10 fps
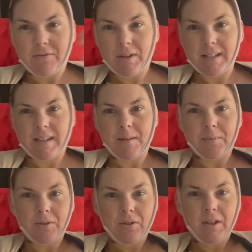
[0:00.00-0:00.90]
For
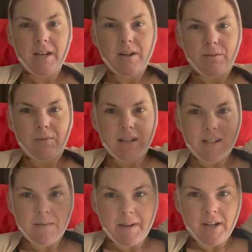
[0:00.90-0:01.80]
example,
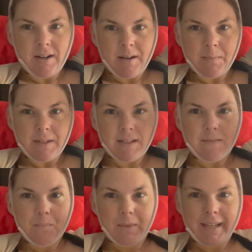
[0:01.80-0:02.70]
raising my arms
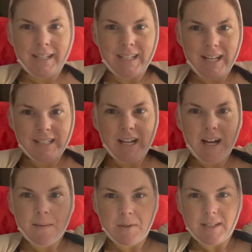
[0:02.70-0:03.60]
like ten
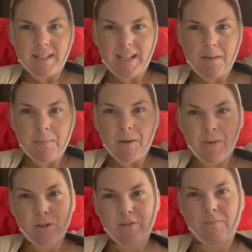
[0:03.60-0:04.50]
times just to keep my
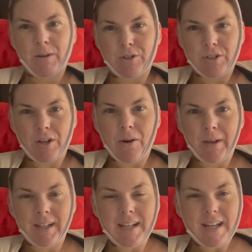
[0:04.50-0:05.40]
range of motion
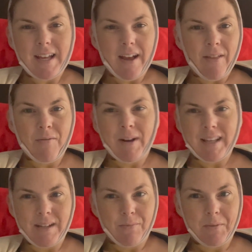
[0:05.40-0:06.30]
going.
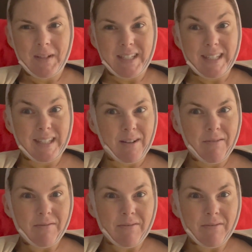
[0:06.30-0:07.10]
Otherwise, I would be stiff.